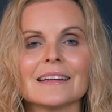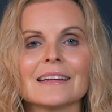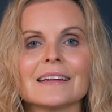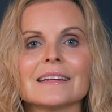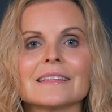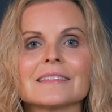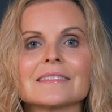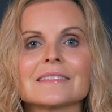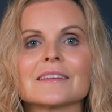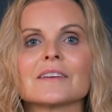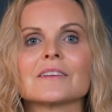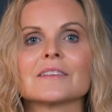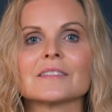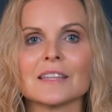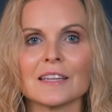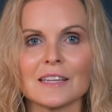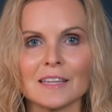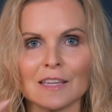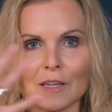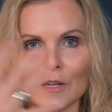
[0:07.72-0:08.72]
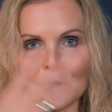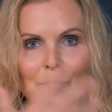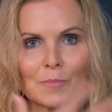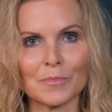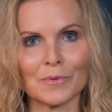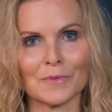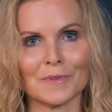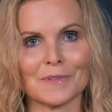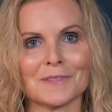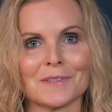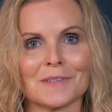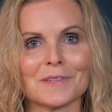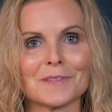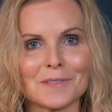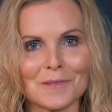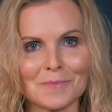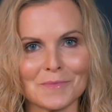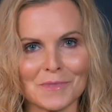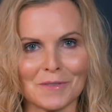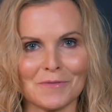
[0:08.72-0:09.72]
It's to keep the
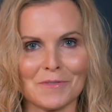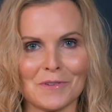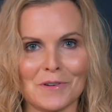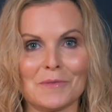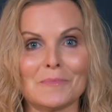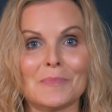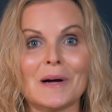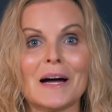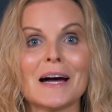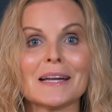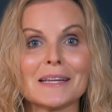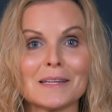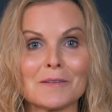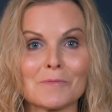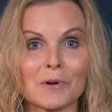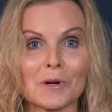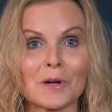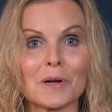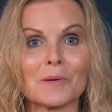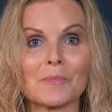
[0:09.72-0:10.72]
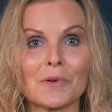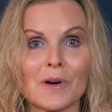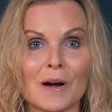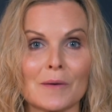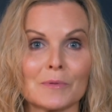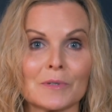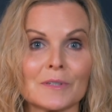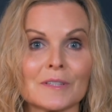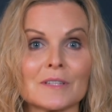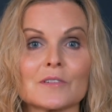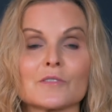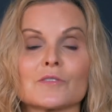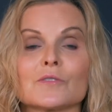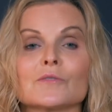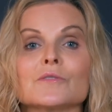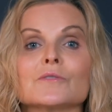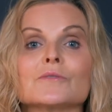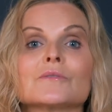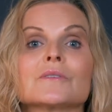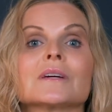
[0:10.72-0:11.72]
systems of your body working properly so
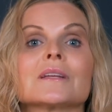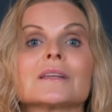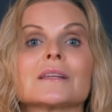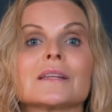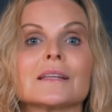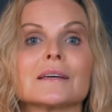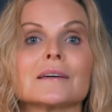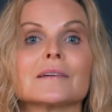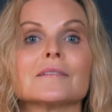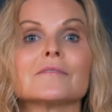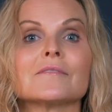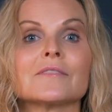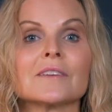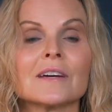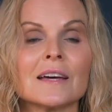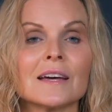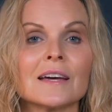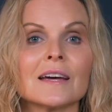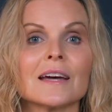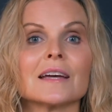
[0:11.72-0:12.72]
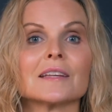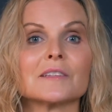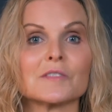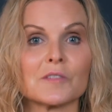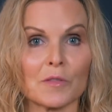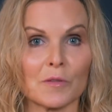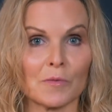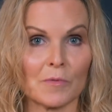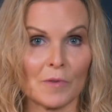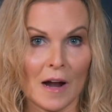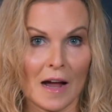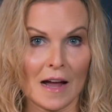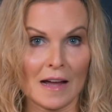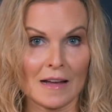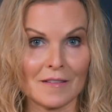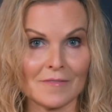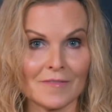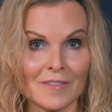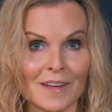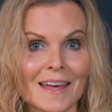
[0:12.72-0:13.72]
you can live and
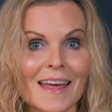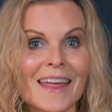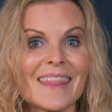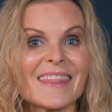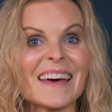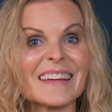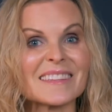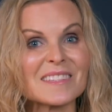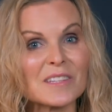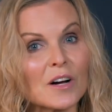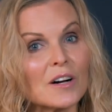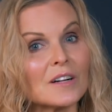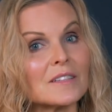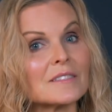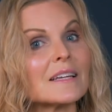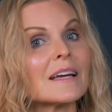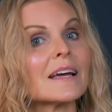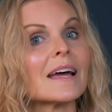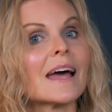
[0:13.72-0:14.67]
thrive. That's called